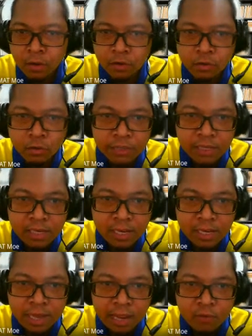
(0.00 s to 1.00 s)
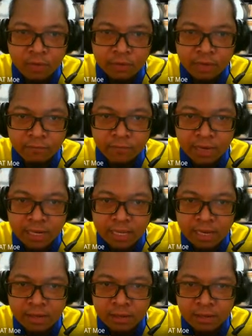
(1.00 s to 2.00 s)
Usually light will travel
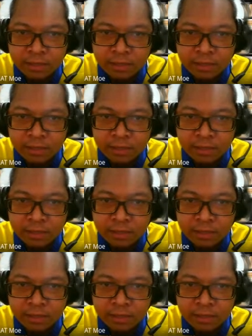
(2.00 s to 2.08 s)
in